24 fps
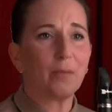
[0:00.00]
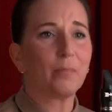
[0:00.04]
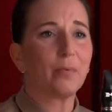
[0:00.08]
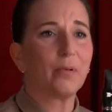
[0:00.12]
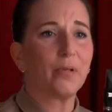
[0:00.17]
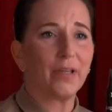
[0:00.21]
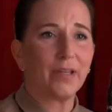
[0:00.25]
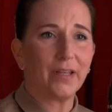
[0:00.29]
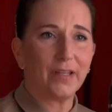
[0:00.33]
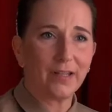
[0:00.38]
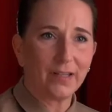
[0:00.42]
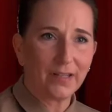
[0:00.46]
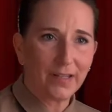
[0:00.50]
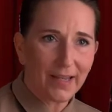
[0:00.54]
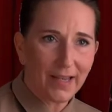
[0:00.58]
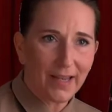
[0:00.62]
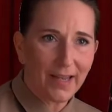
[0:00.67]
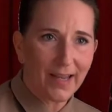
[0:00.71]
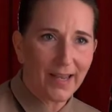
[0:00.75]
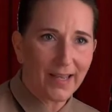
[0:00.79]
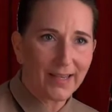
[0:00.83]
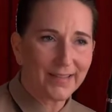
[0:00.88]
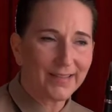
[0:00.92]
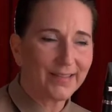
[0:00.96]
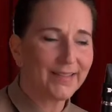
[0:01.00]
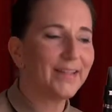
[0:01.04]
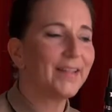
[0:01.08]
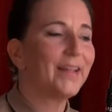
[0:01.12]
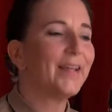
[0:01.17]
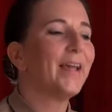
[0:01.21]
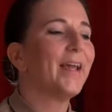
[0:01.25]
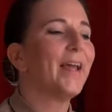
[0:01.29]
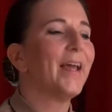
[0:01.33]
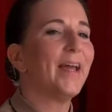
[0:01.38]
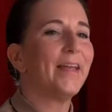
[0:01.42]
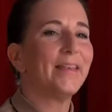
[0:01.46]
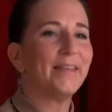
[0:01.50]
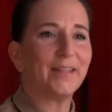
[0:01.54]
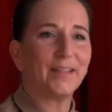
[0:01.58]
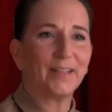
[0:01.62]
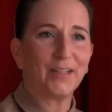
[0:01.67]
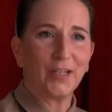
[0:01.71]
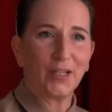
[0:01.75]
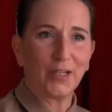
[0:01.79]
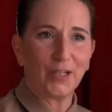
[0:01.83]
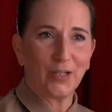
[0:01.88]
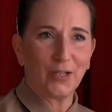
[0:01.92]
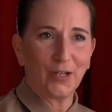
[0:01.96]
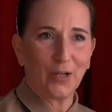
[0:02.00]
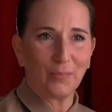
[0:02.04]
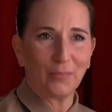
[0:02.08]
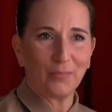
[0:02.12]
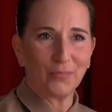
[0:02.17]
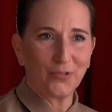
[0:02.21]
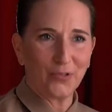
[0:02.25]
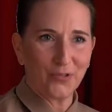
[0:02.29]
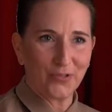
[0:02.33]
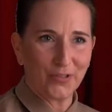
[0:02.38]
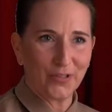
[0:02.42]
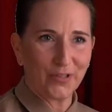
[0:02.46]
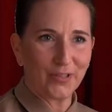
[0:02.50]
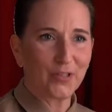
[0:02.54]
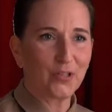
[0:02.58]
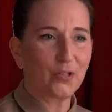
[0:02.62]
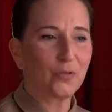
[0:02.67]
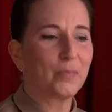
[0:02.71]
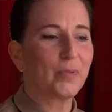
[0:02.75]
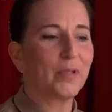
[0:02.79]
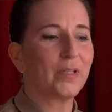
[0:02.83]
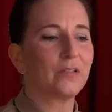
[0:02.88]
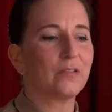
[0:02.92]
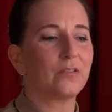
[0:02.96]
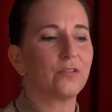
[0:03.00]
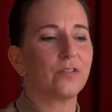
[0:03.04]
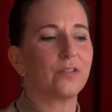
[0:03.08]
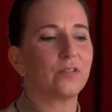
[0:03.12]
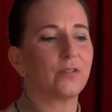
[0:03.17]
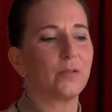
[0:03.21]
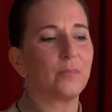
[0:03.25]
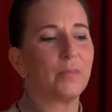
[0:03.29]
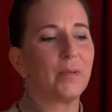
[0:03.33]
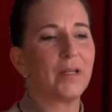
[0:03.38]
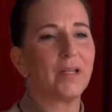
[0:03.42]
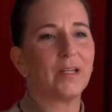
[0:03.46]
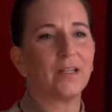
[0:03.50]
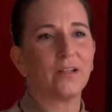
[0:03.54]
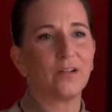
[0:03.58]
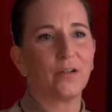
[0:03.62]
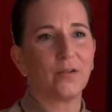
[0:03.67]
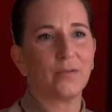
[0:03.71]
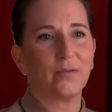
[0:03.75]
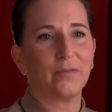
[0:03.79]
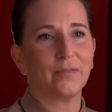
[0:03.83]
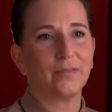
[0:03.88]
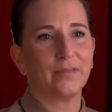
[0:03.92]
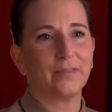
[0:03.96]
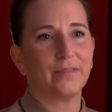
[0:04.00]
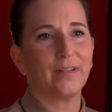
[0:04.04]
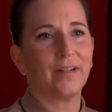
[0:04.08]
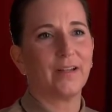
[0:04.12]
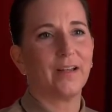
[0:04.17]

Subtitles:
play it again, and then kick it up just a little bit, just depending on